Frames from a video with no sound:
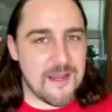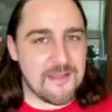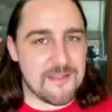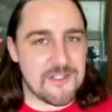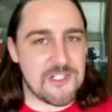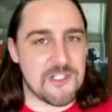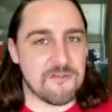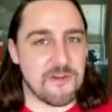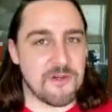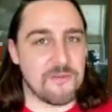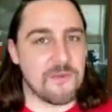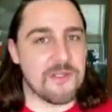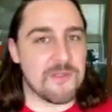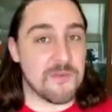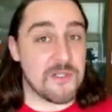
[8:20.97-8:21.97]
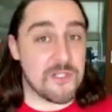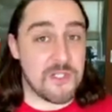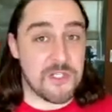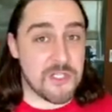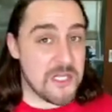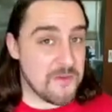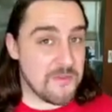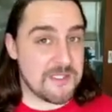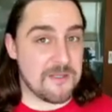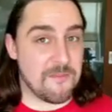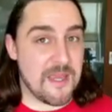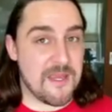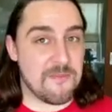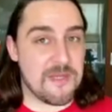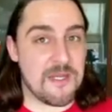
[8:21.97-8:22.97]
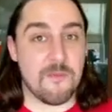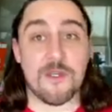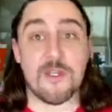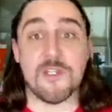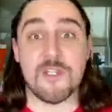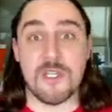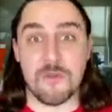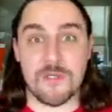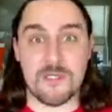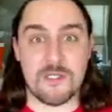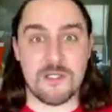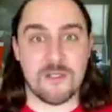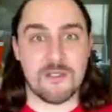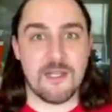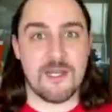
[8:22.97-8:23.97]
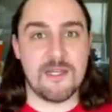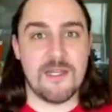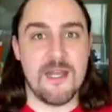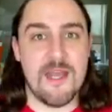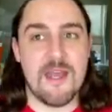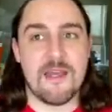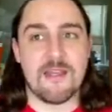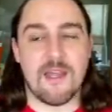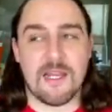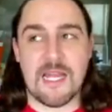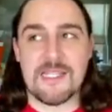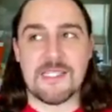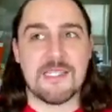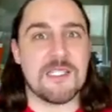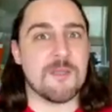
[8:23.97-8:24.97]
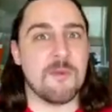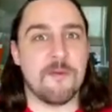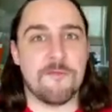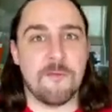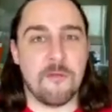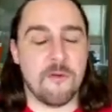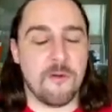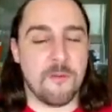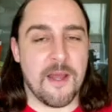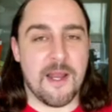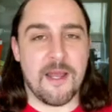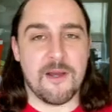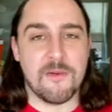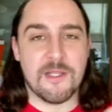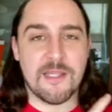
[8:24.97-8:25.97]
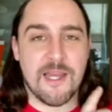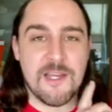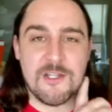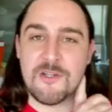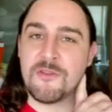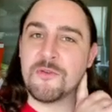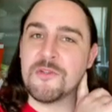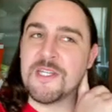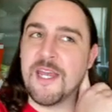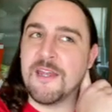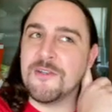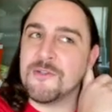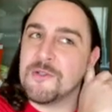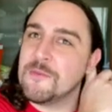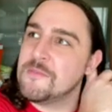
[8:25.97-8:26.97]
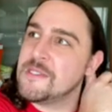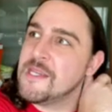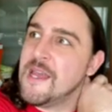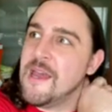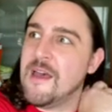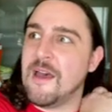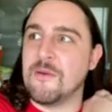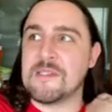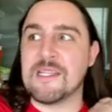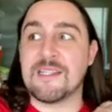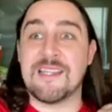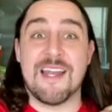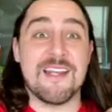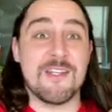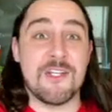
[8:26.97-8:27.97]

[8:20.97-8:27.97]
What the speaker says: that Siobhan was when she was a baby and she was a toddler. Like, I said this before about how Elijah threw tantrums. I was like, that is